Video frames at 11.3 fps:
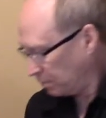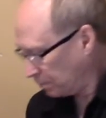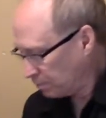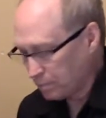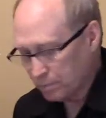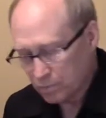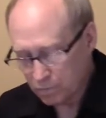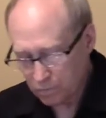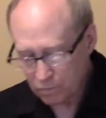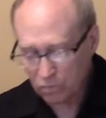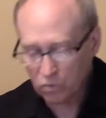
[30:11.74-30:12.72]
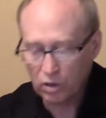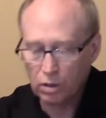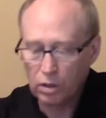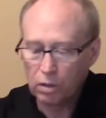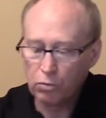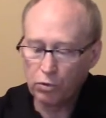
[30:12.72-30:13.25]

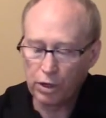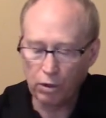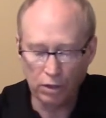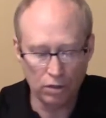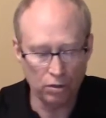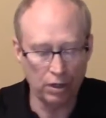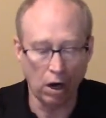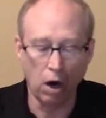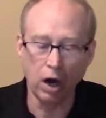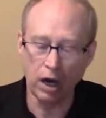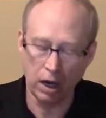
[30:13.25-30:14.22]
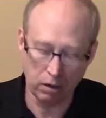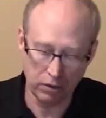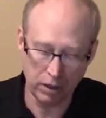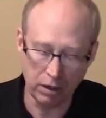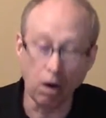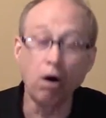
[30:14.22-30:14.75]
But we go into the R,
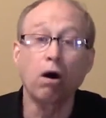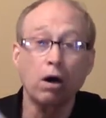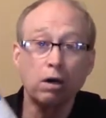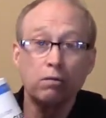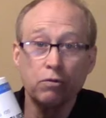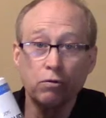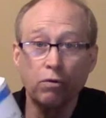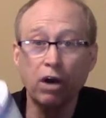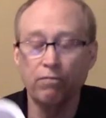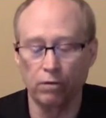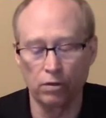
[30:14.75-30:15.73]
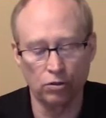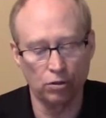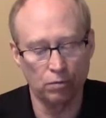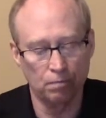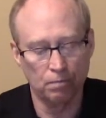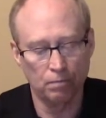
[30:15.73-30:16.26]
the reference
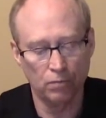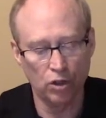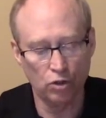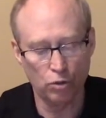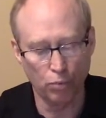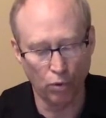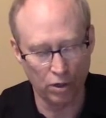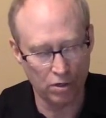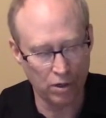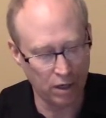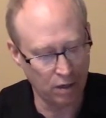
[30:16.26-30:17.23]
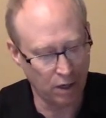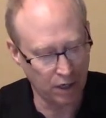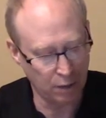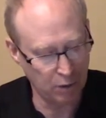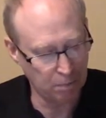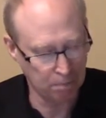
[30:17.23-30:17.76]
that supports that document,